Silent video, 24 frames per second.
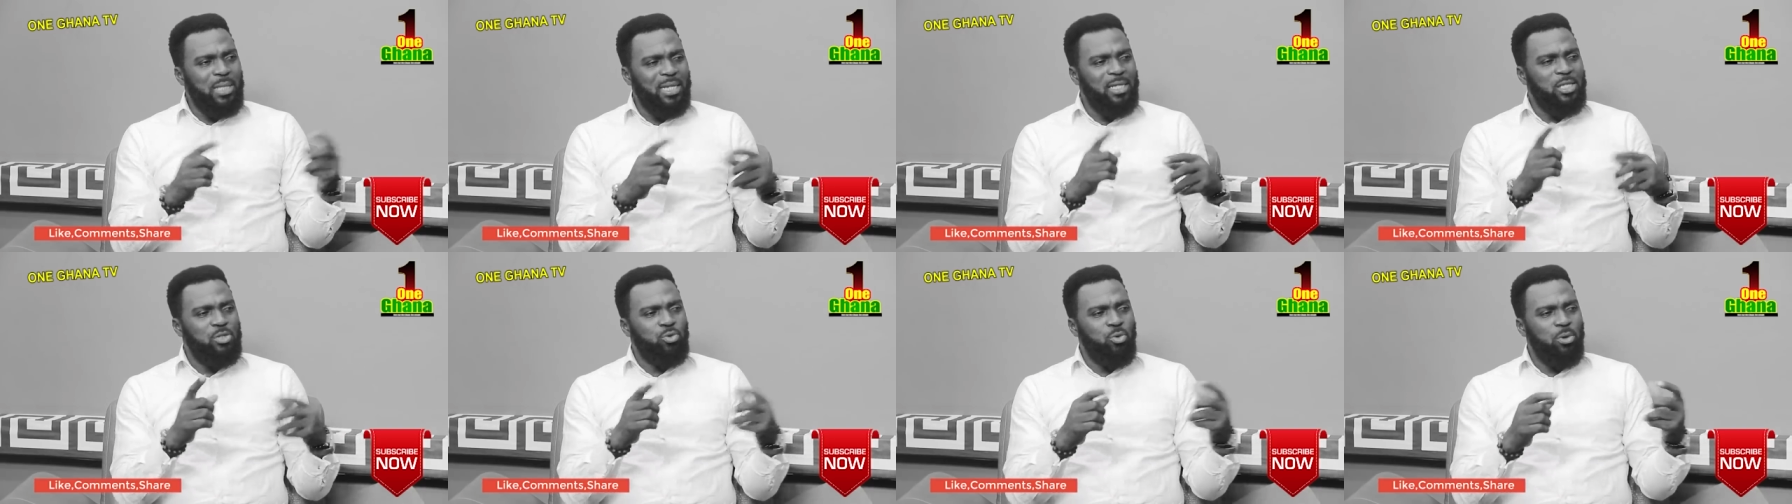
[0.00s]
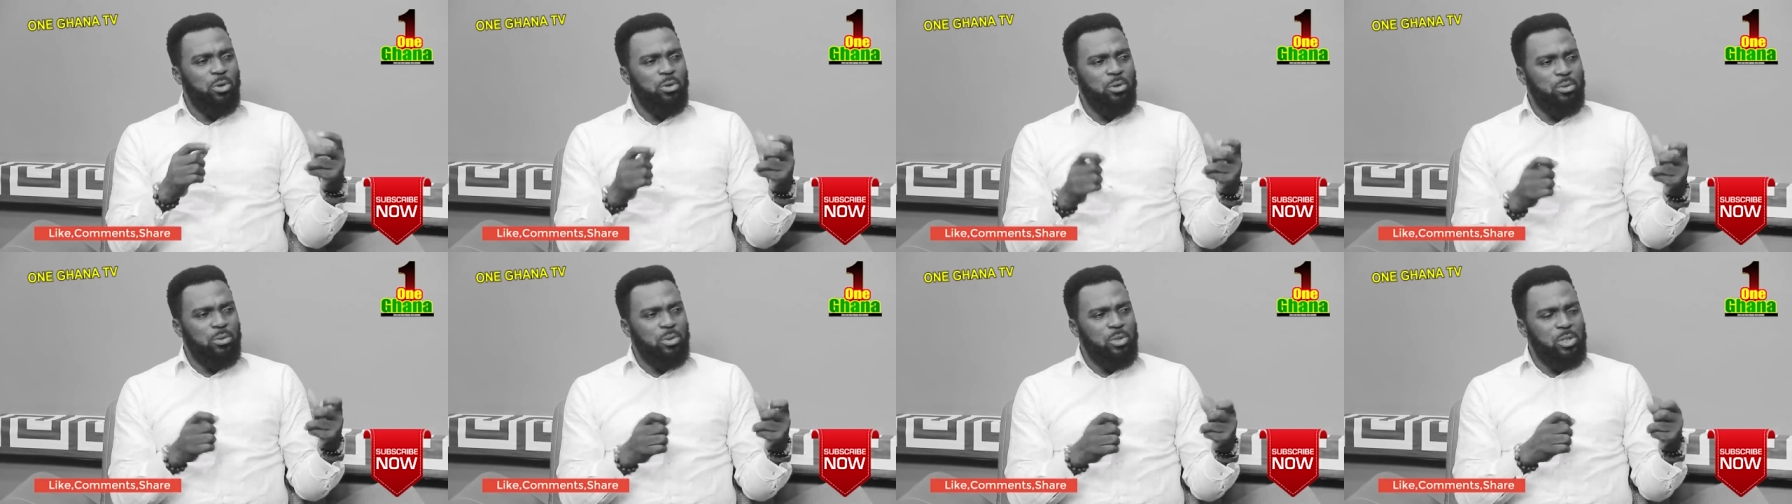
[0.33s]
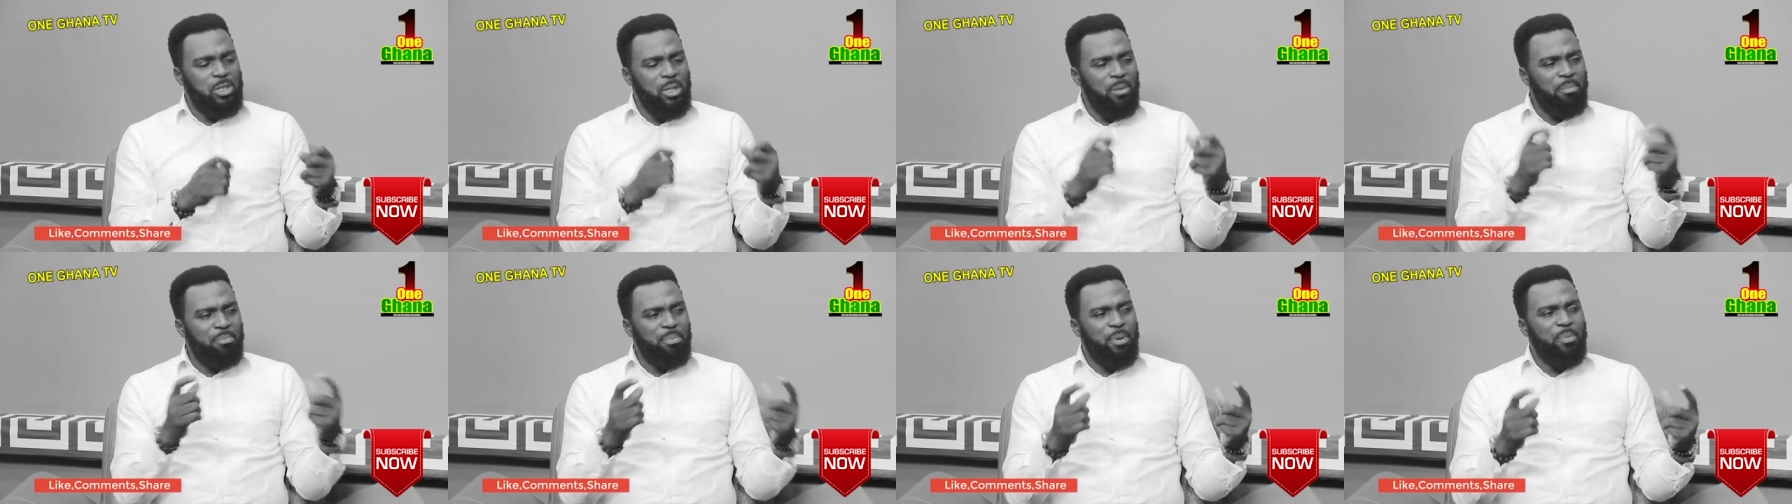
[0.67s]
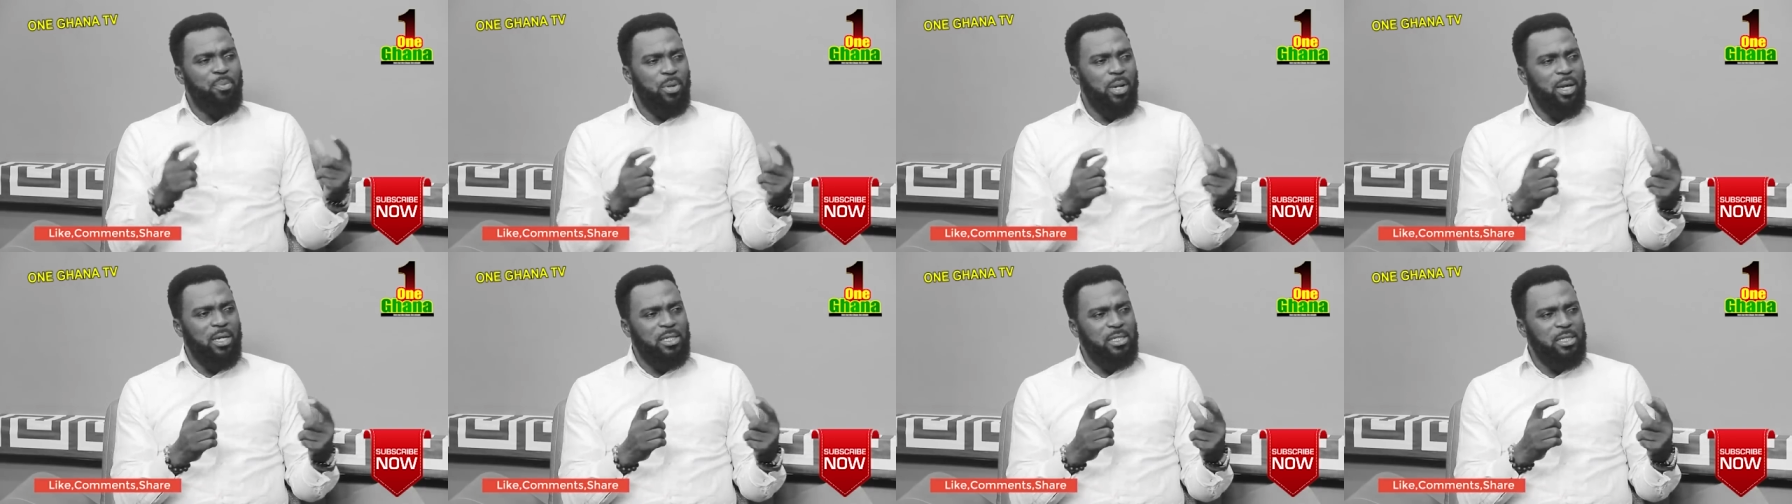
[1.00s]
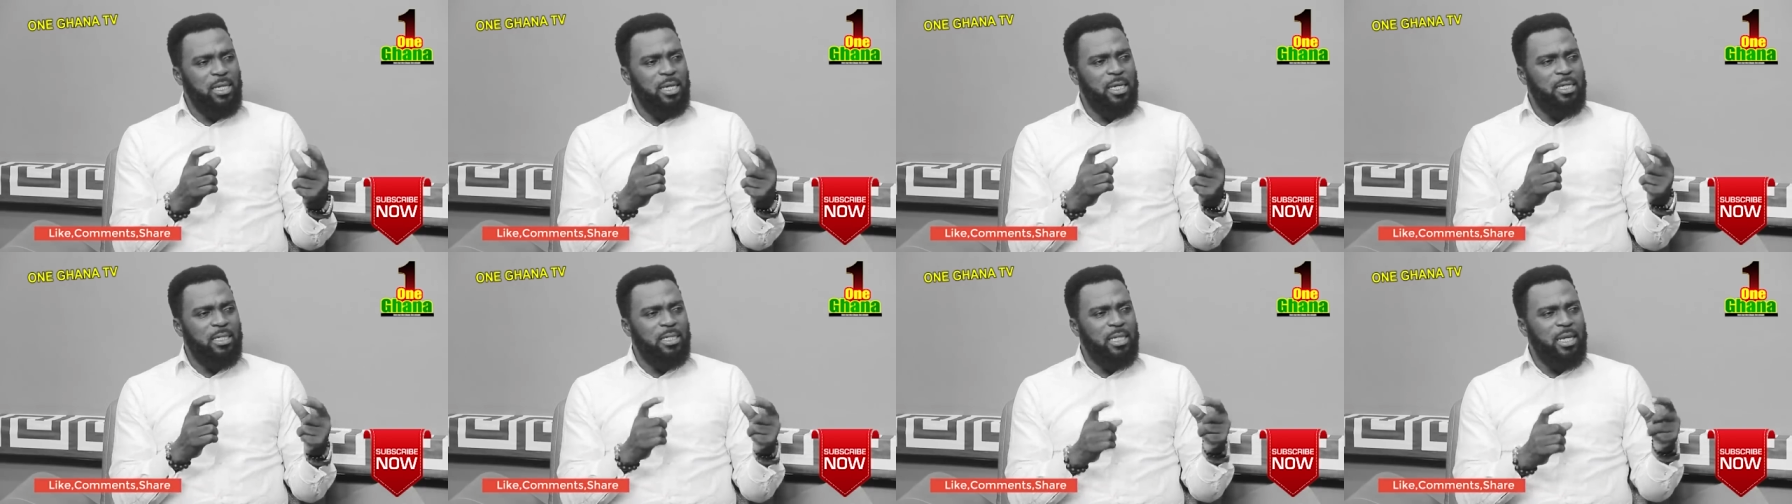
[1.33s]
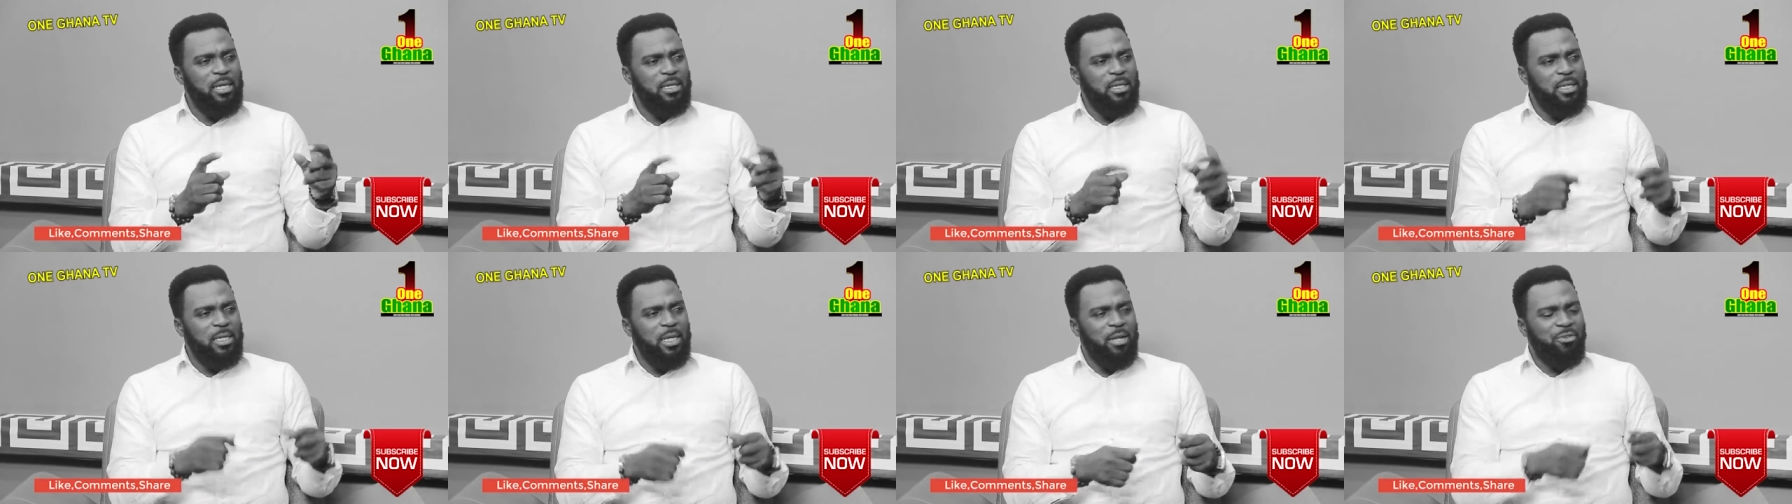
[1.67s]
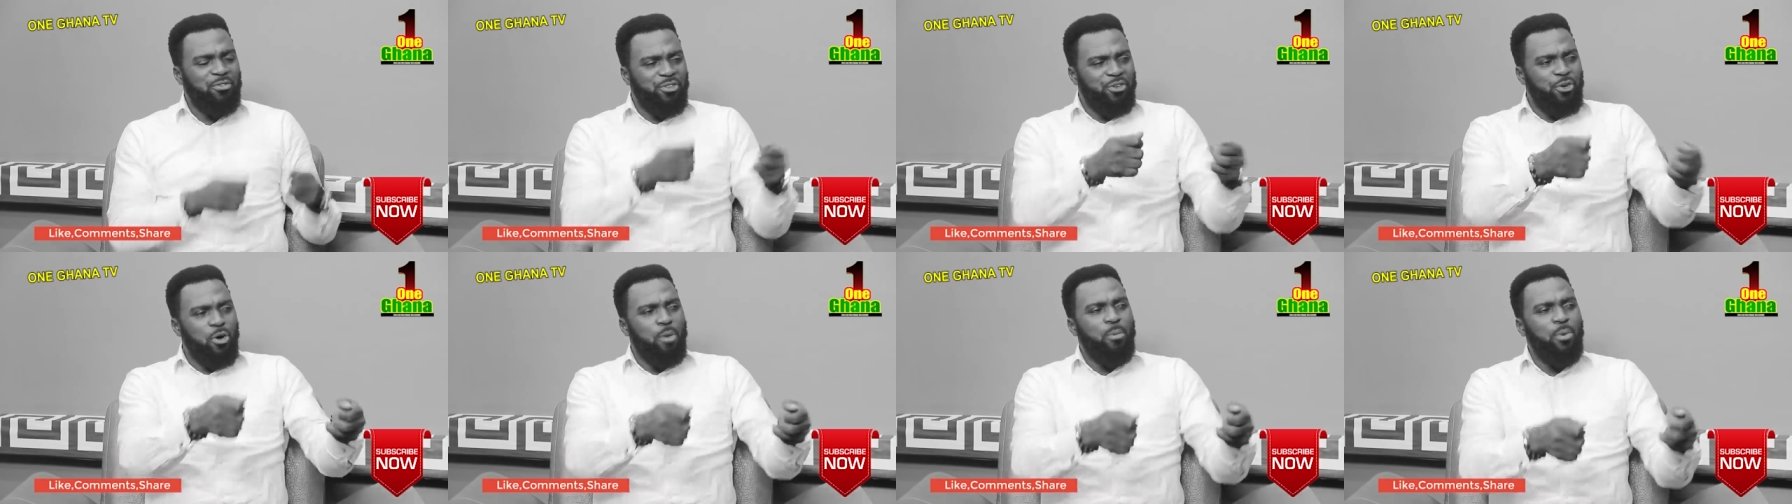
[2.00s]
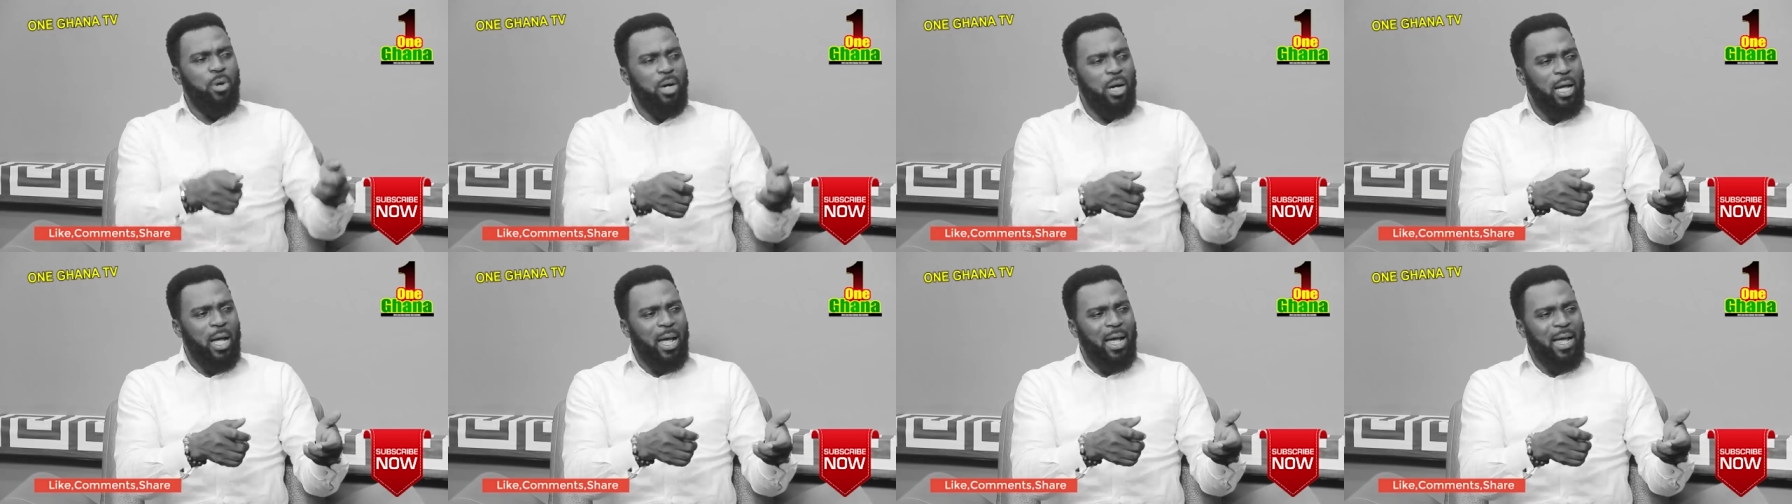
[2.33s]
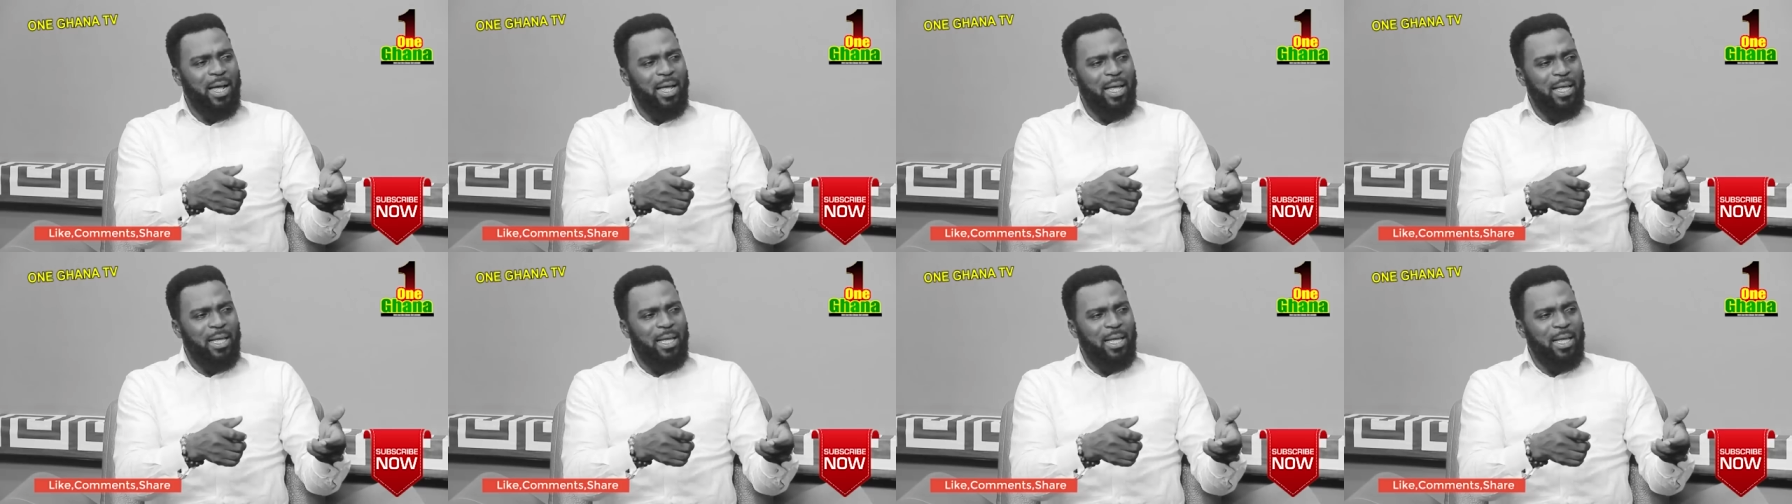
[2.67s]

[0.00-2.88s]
That's what some people are saying. Say ye chi omoka.